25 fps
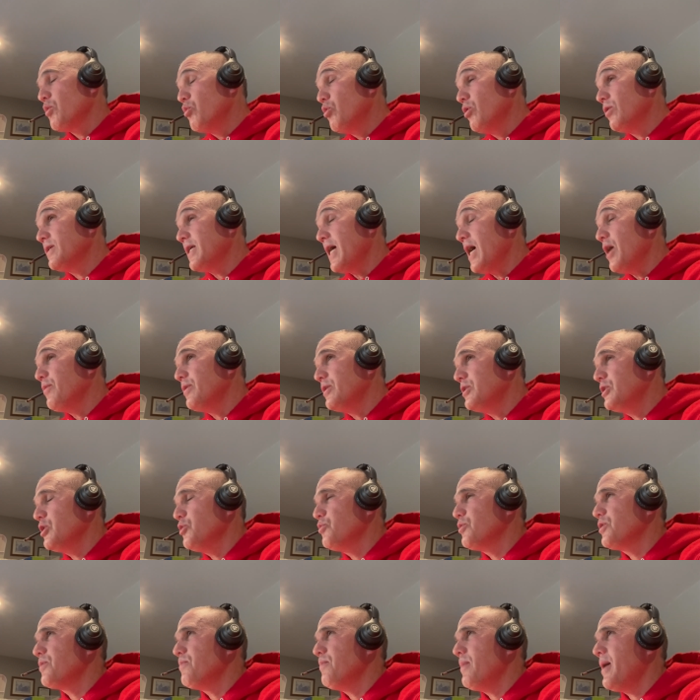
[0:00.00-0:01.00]
Well, now we do
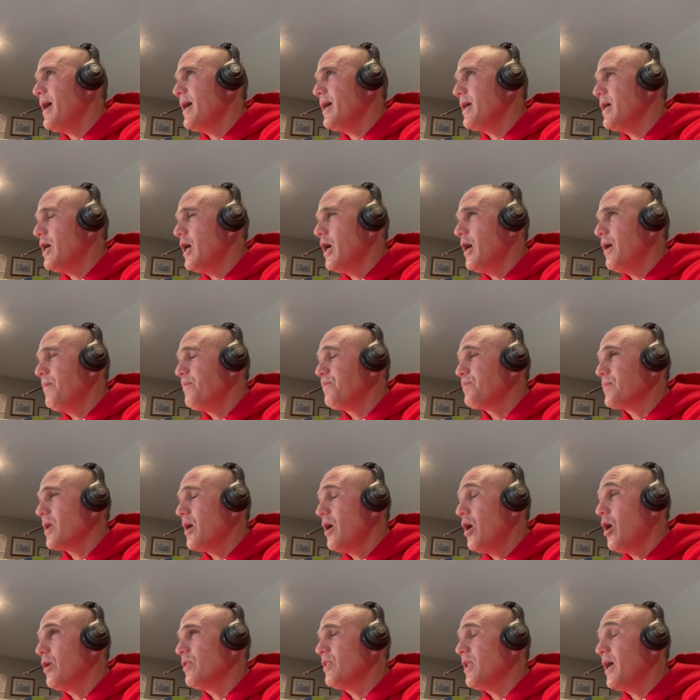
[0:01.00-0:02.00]
with my um,
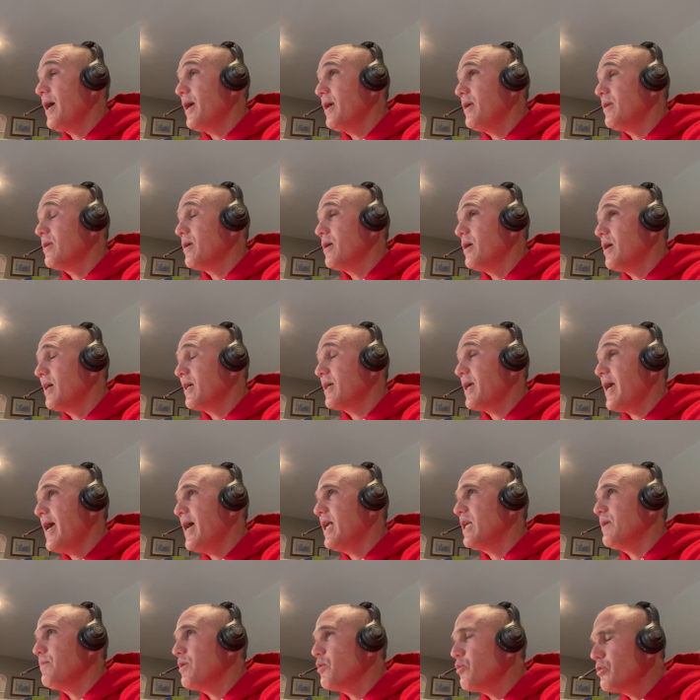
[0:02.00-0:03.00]
online
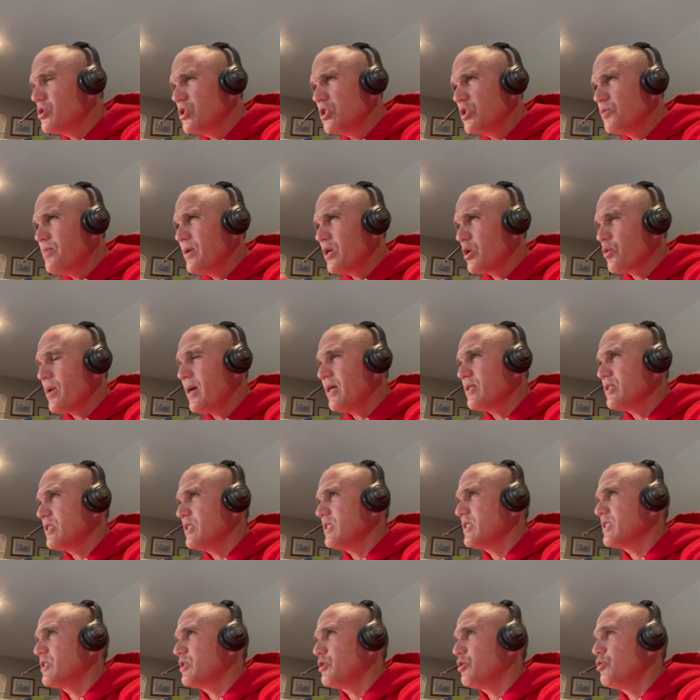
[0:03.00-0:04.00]
academy, which has been around
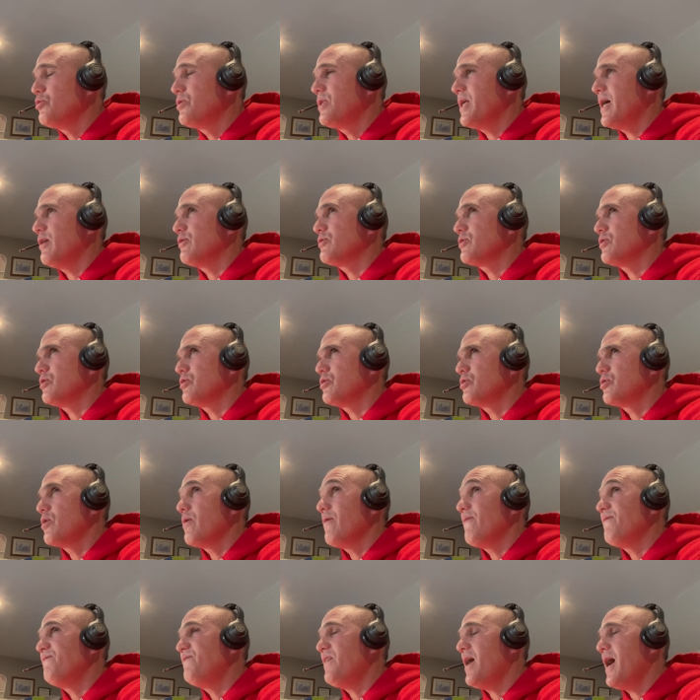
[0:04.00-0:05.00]
since
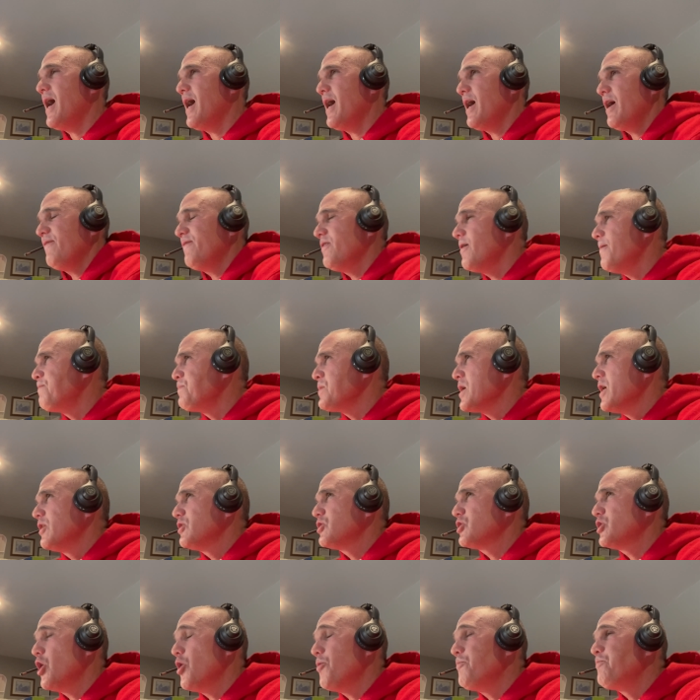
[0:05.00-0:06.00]
2005.
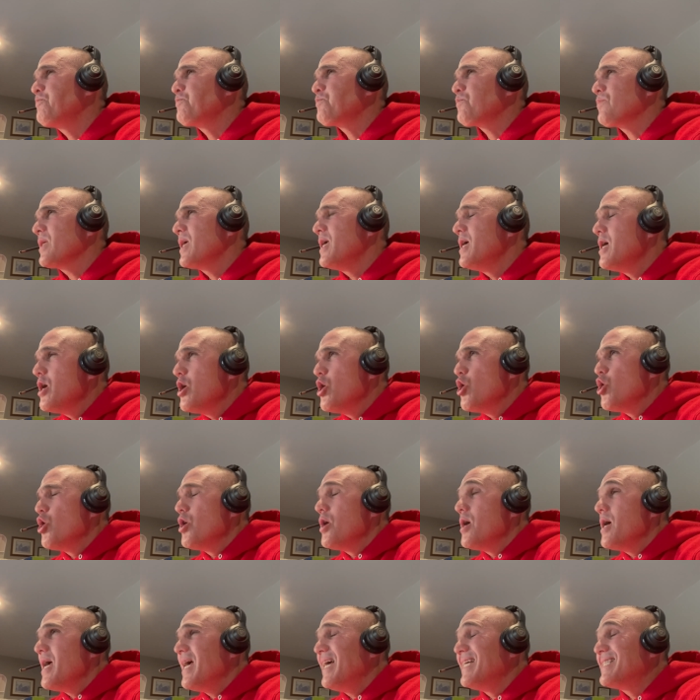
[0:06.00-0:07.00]
So
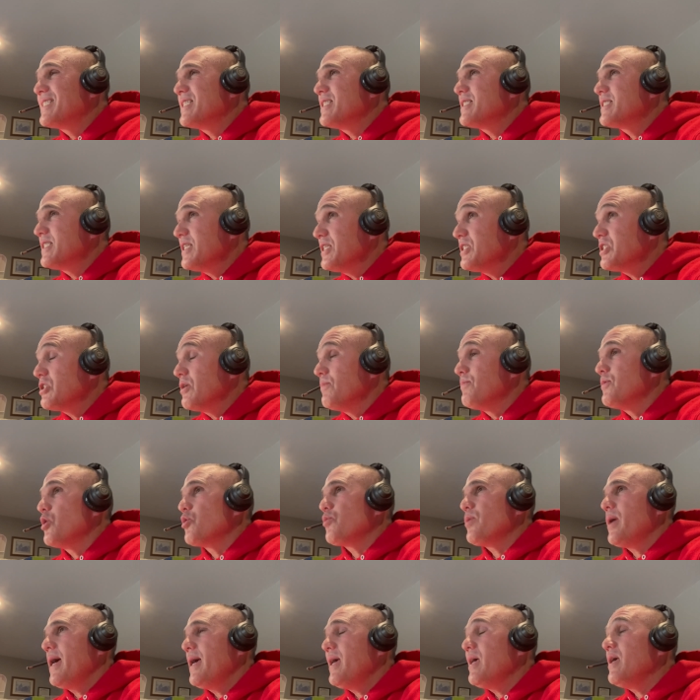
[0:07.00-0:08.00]
it's a system, though,
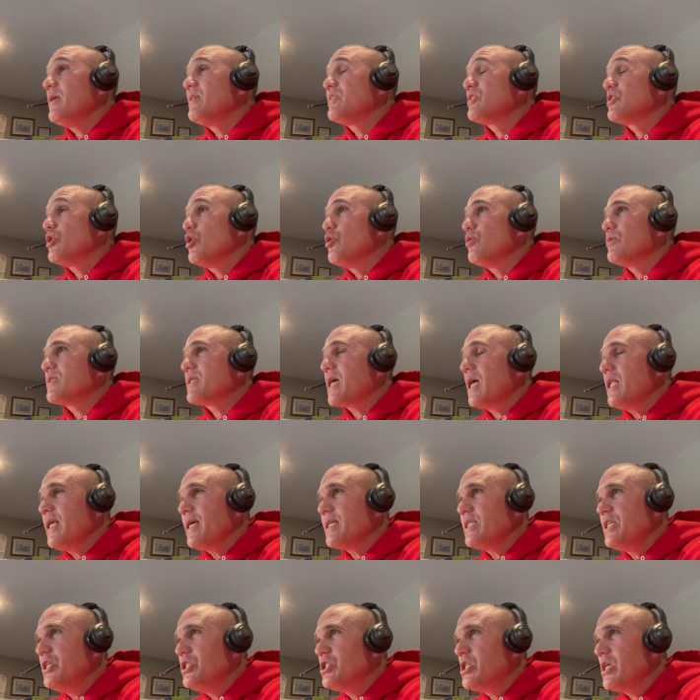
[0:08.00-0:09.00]
right? And so it's kind of
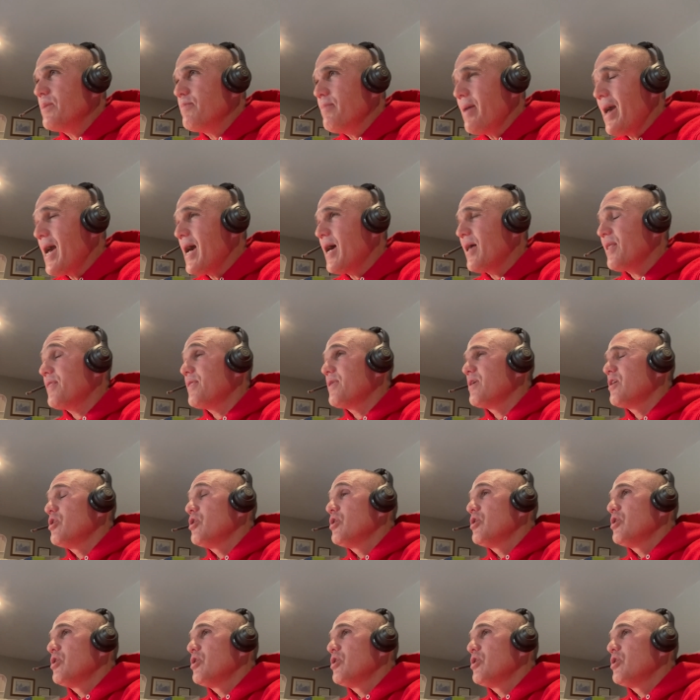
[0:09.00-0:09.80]
like teaching math.